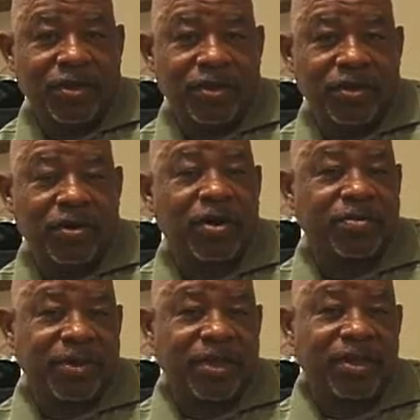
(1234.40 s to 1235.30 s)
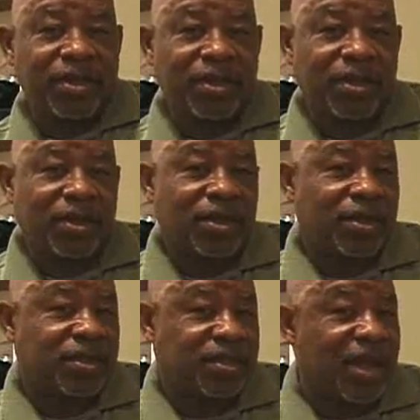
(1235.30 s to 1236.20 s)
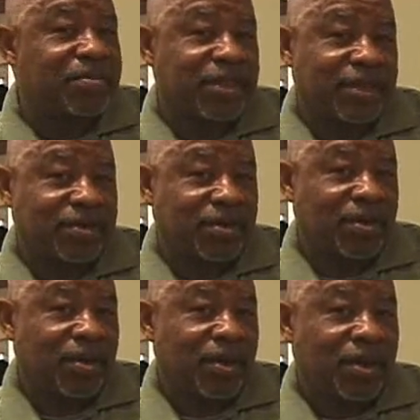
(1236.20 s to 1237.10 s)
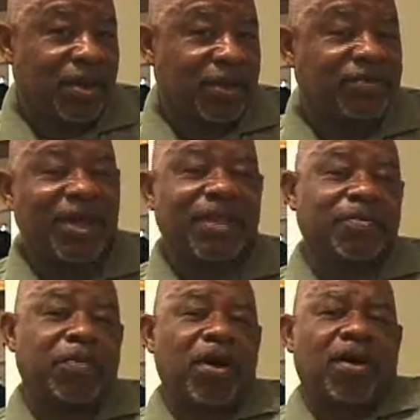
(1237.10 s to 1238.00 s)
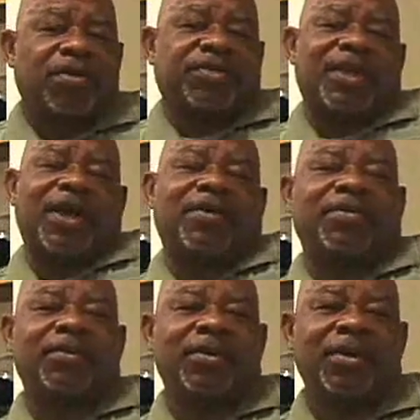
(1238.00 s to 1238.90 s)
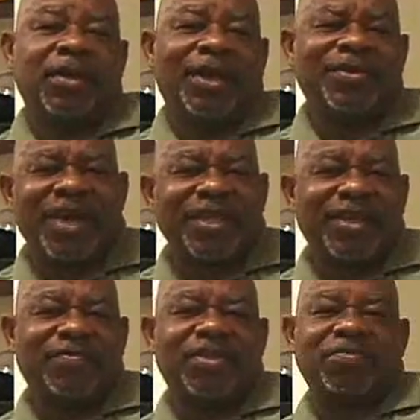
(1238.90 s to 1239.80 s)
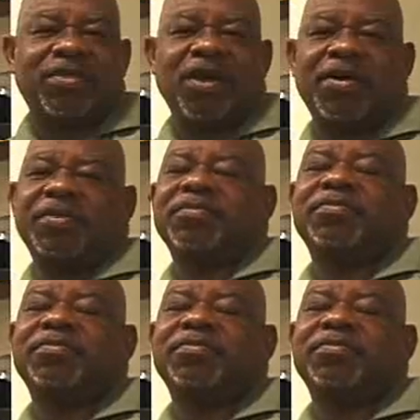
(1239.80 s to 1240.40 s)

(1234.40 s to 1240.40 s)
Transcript: you're going to be stumbling because you got to pause now. And you got to give it some thought.